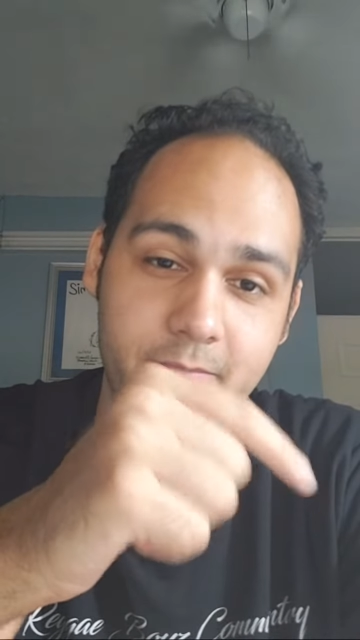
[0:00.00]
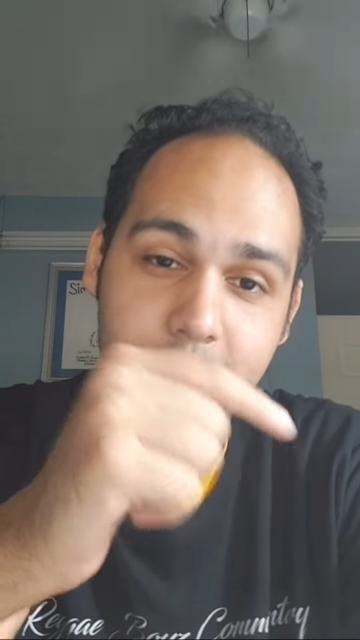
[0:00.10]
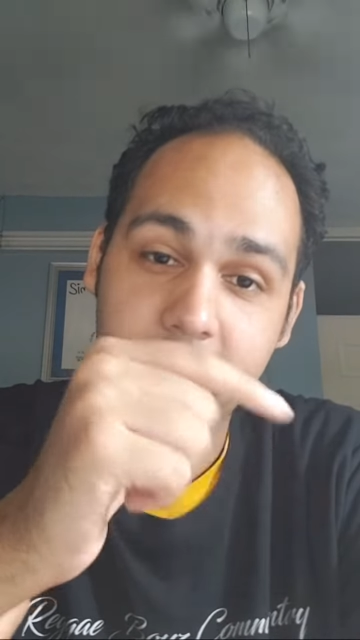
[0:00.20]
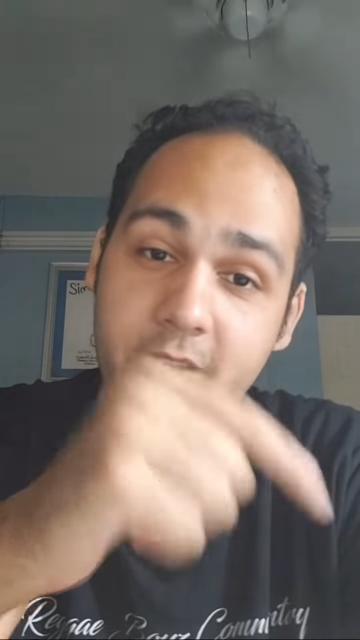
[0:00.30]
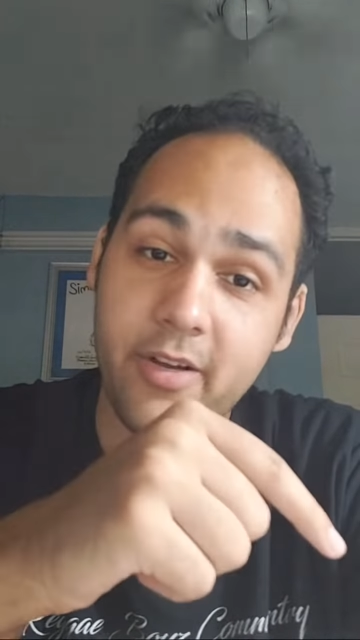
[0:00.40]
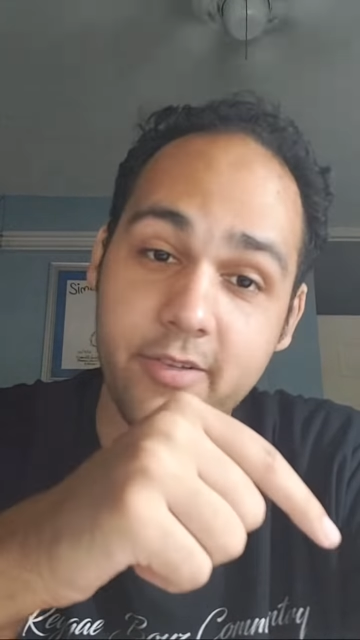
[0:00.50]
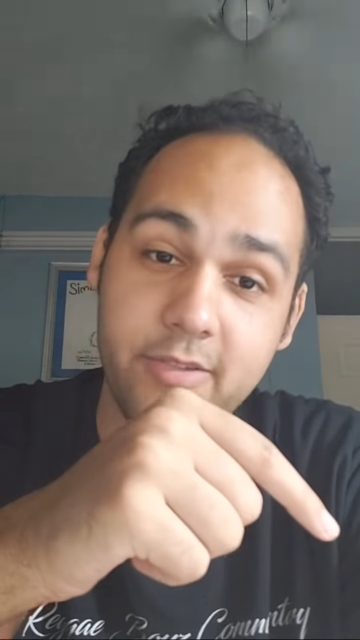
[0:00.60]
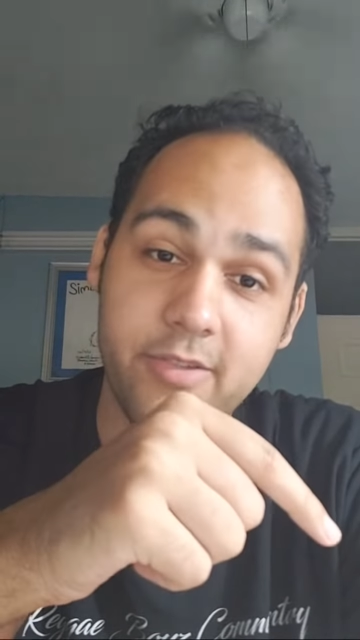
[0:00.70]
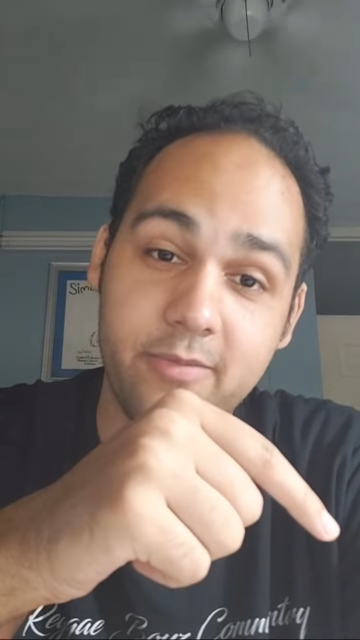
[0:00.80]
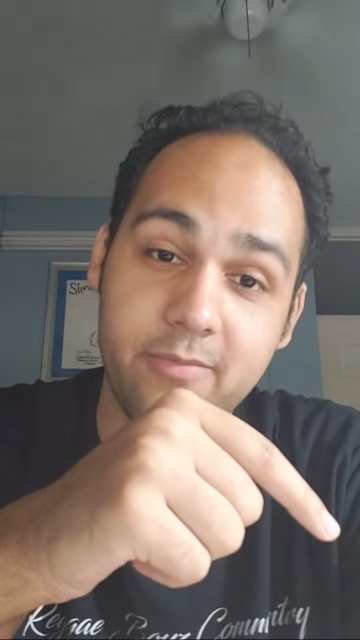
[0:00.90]

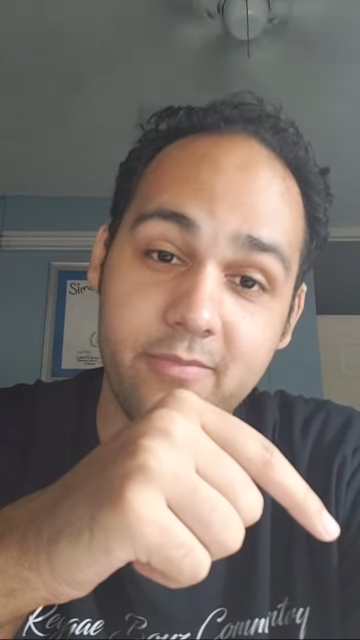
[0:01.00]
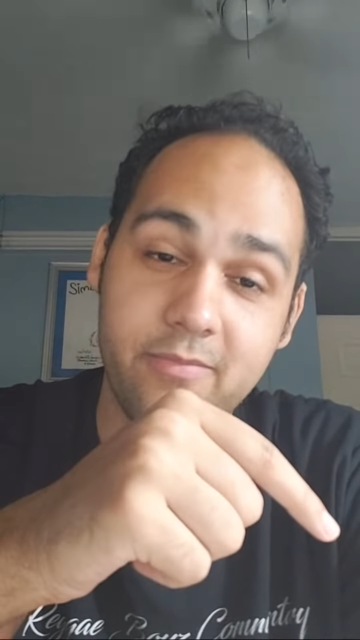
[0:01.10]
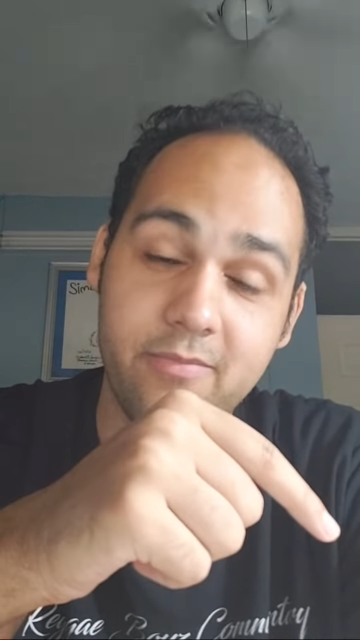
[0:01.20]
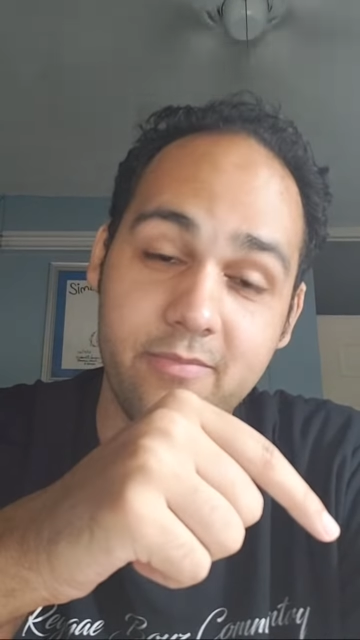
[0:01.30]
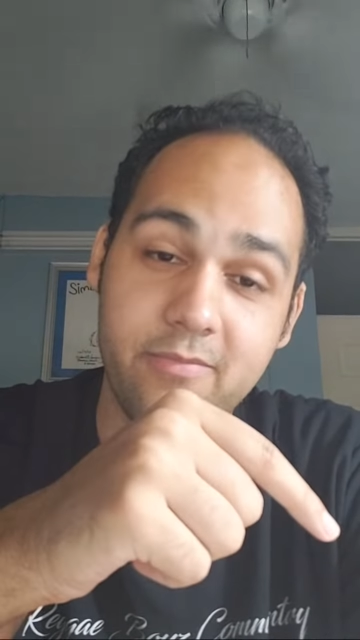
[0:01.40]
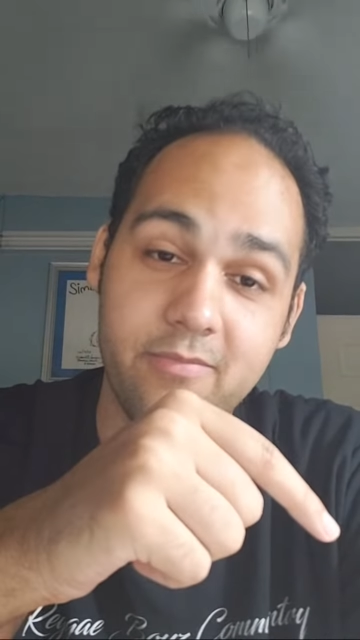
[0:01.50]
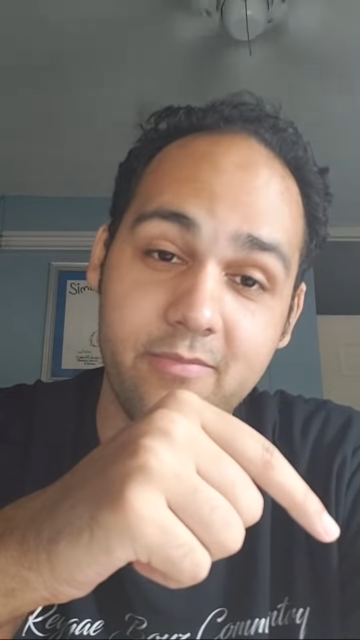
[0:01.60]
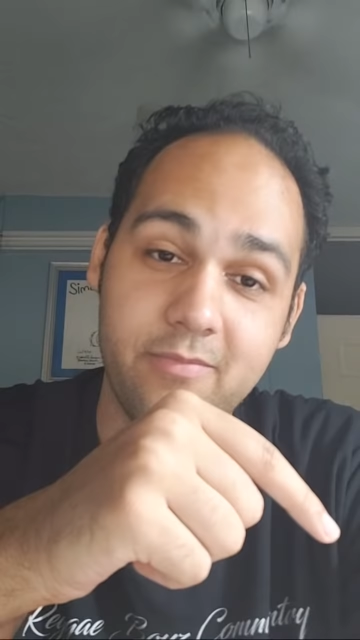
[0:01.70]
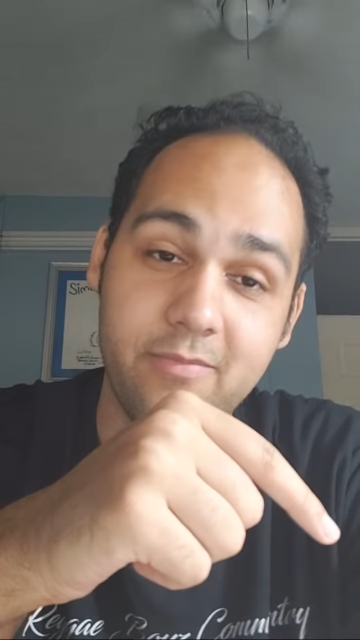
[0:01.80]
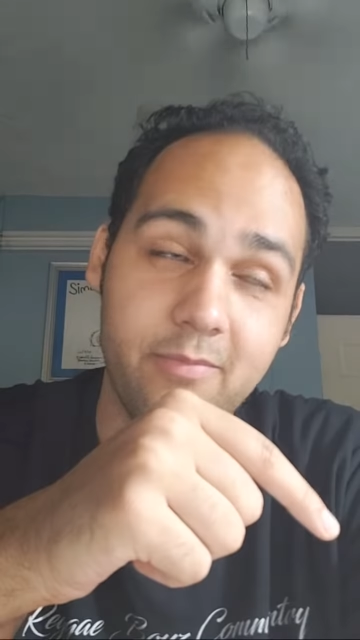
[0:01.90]
because
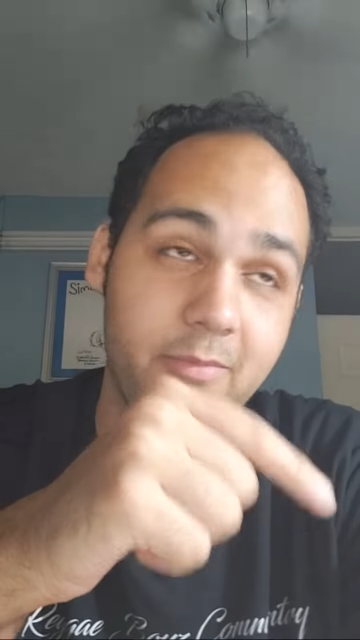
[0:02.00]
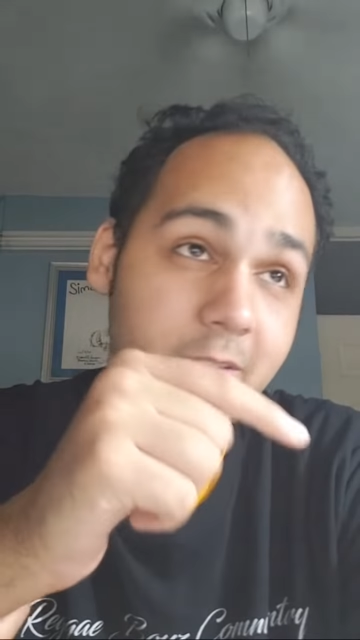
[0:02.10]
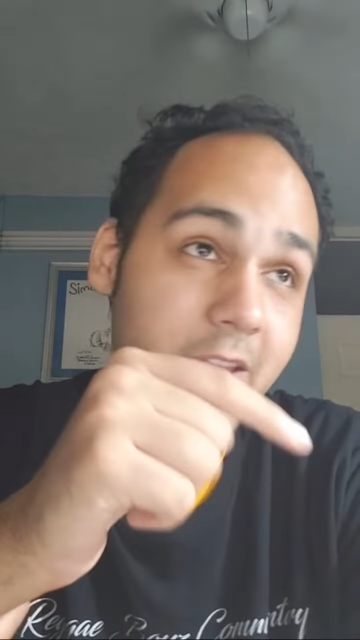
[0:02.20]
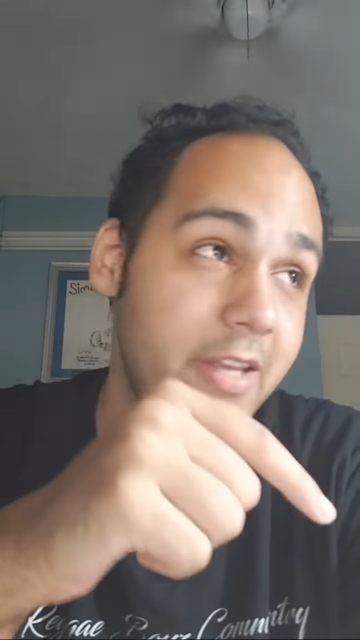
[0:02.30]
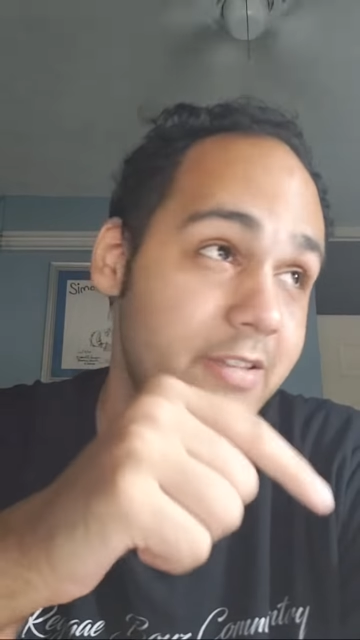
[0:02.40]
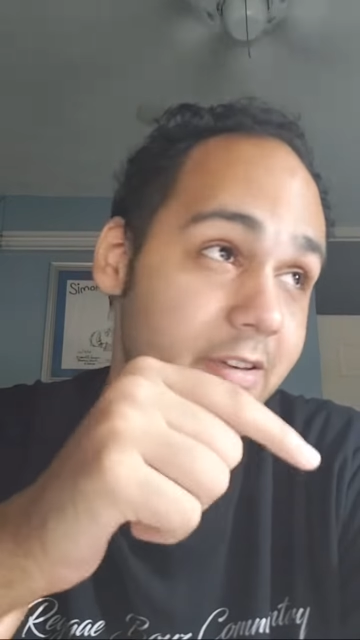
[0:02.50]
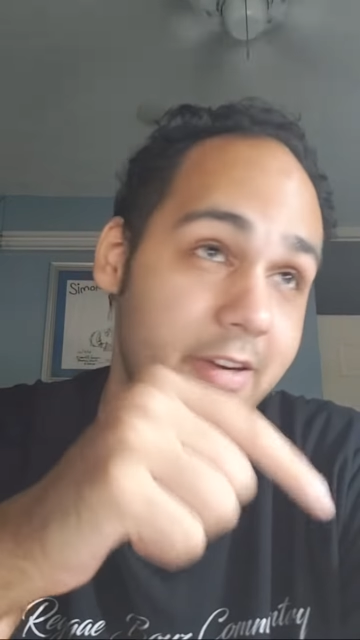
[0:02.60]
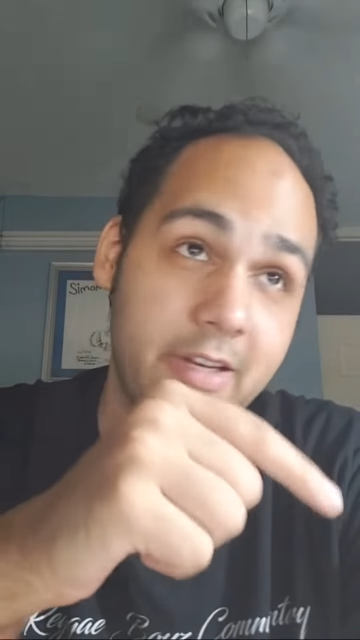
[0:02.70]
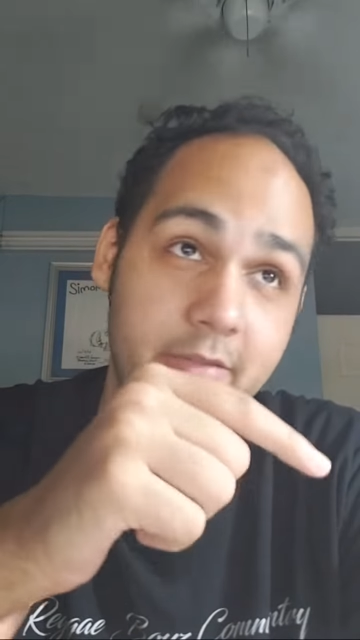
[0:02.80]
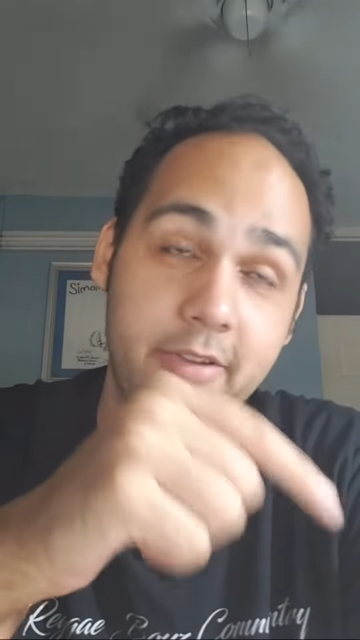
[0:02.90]
these are
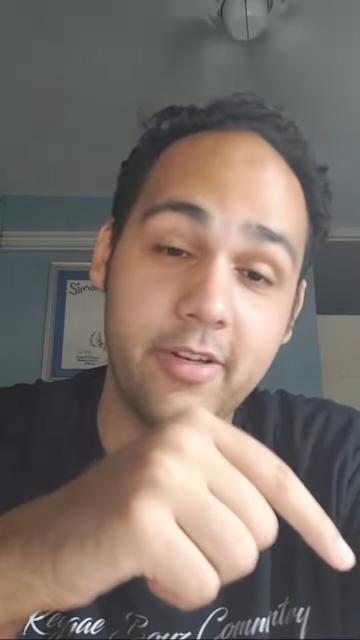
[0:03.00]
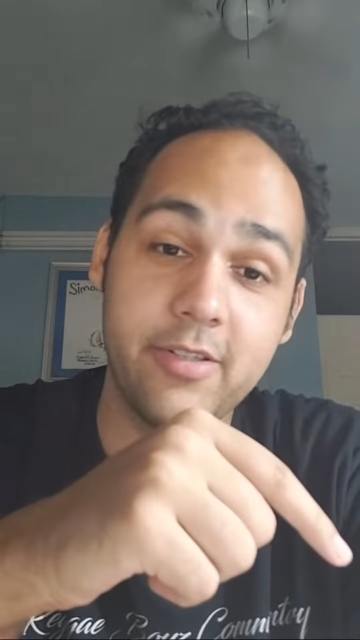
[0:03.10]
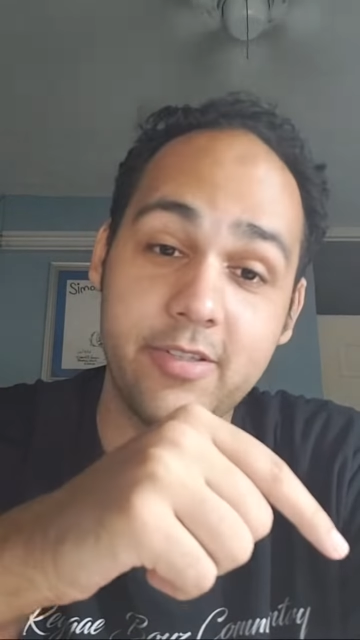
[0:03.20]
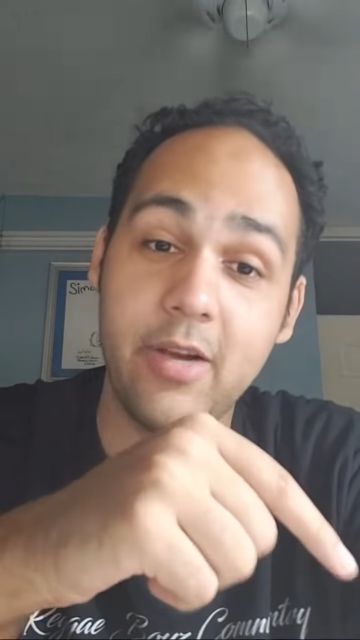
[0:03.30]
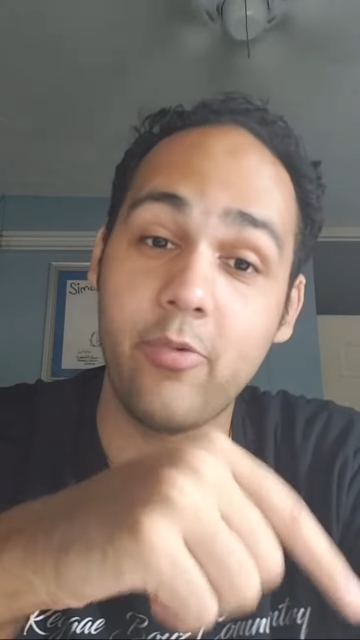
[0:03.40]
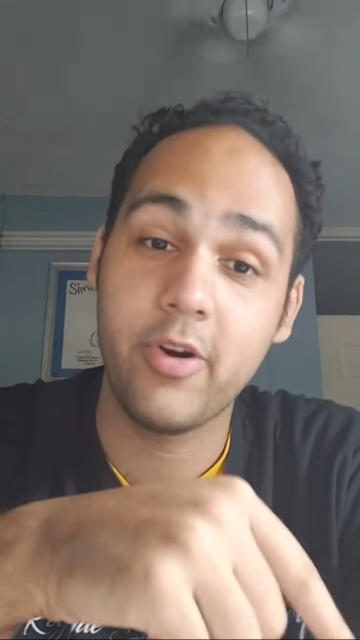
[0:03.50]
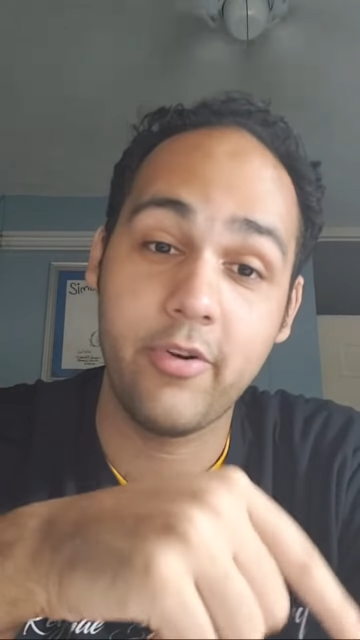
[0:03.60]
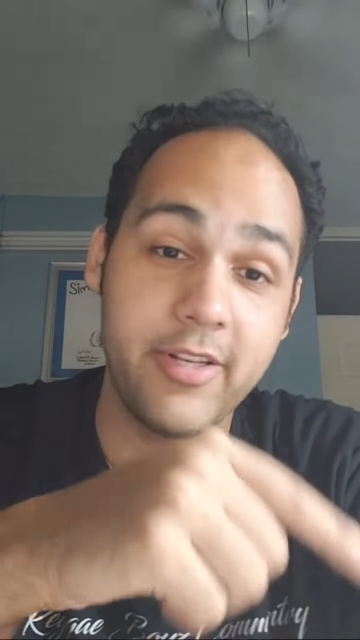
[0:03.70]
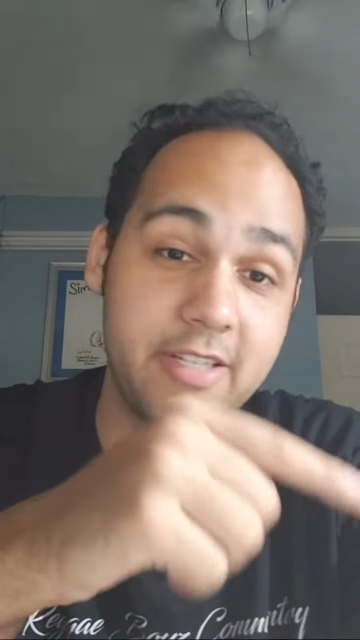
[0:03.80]
individuals that we're going